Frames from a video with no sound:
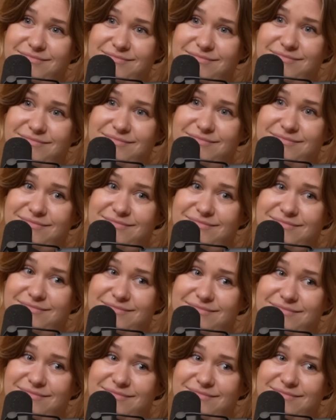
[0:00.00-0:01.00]
What?
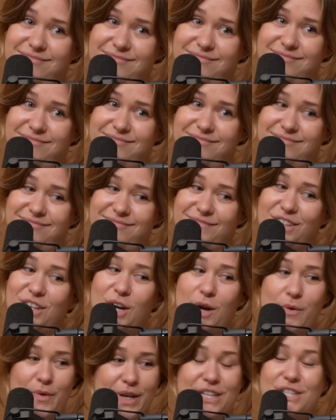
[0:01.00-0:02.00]
You
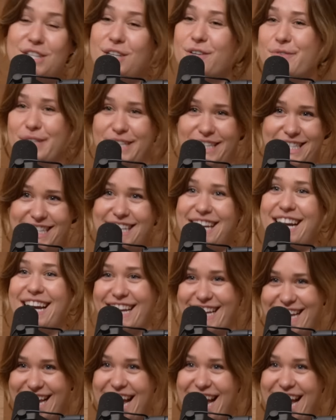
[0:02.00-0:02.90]
know what you do when you sit on a